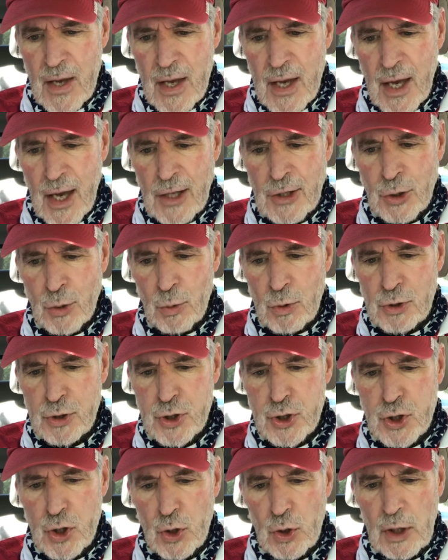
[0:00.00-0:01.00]
and you will
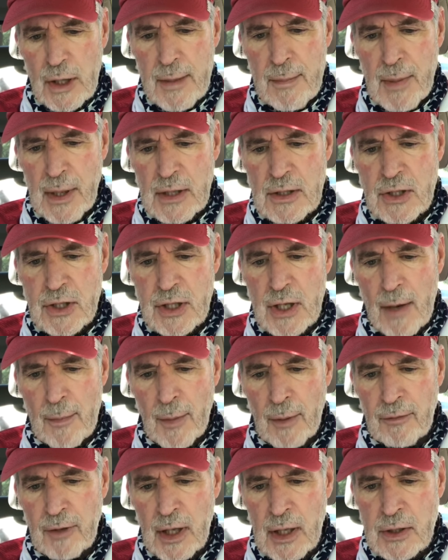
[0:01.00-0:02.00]
surely meet some
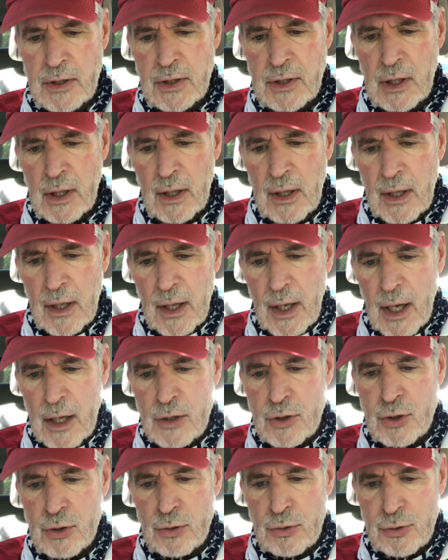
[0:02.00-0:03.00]
of us
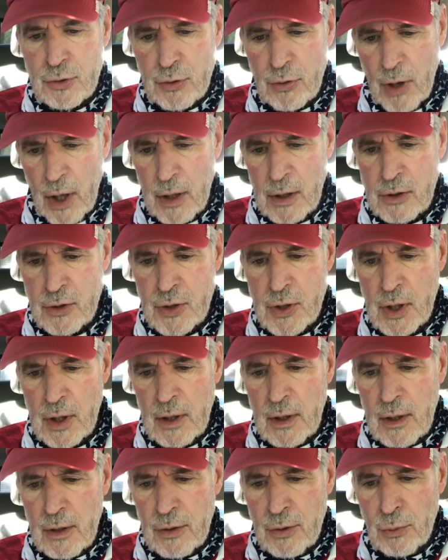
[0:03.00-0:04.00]
as you trudge
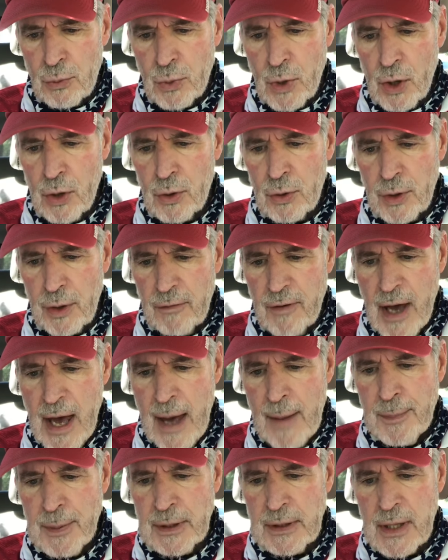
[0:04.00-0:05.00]
the road of
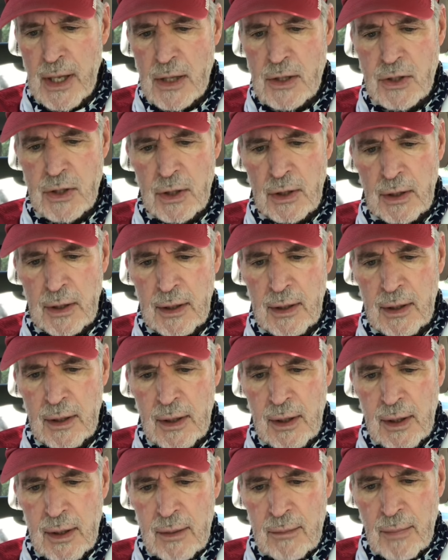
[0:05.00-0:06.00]
happy destiny.
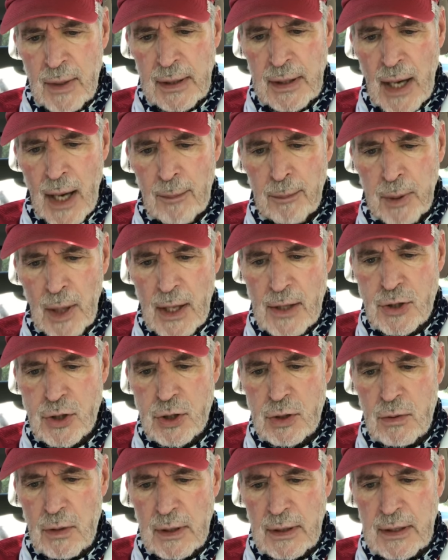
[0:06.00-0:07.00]
May God bless
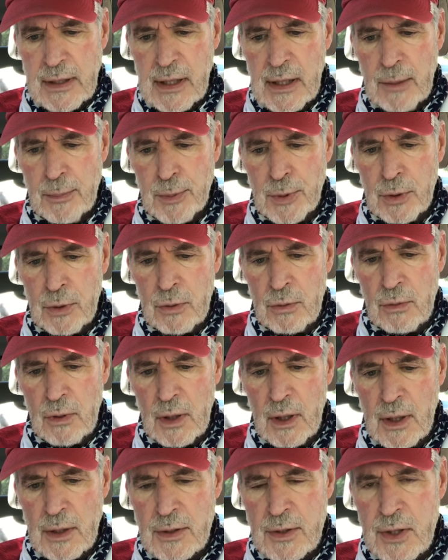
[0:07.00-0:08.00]
you and keep you
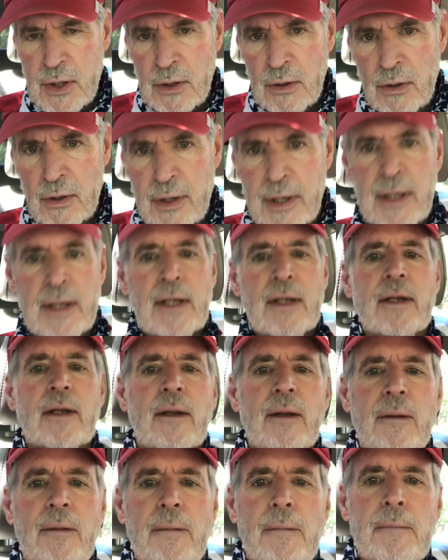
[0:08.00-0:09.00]
until then.
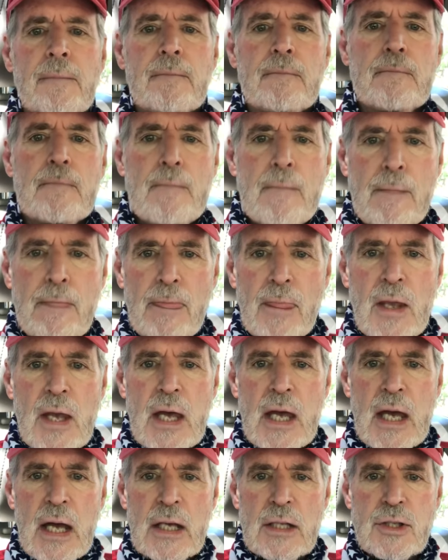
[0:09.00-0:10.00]

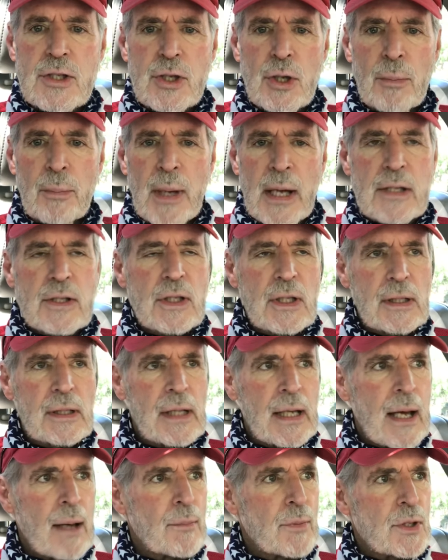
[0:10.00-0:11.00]
And so
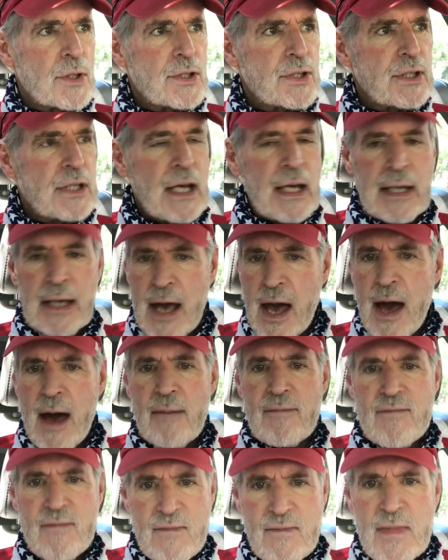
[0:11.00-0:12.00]
basically, I'm going to say, yeah,
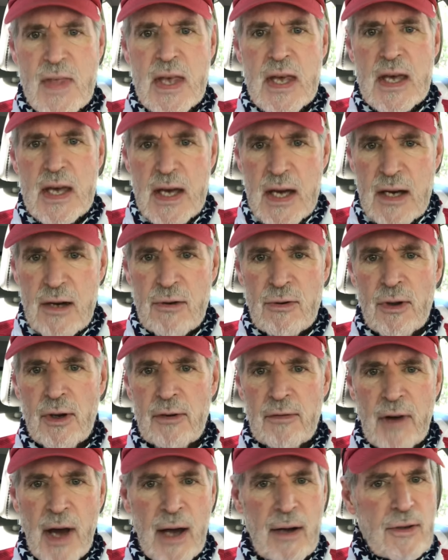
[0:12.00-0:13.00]

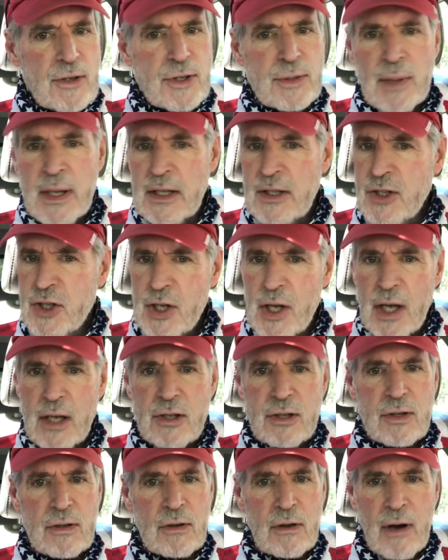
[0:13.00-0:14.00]
coronavirus may
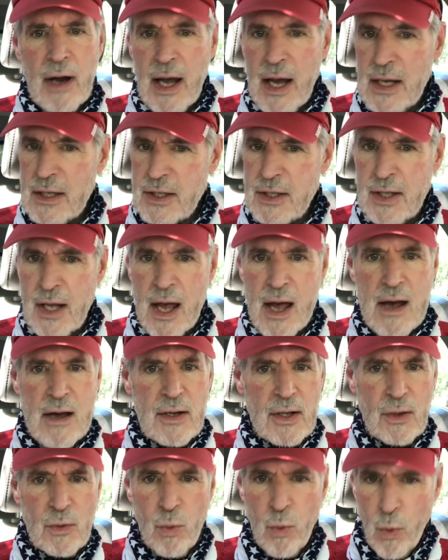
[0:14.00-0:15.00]
chase your ass
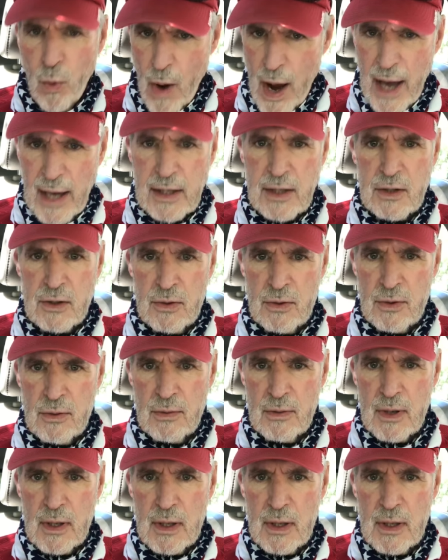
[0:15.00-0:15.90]
down and whack you.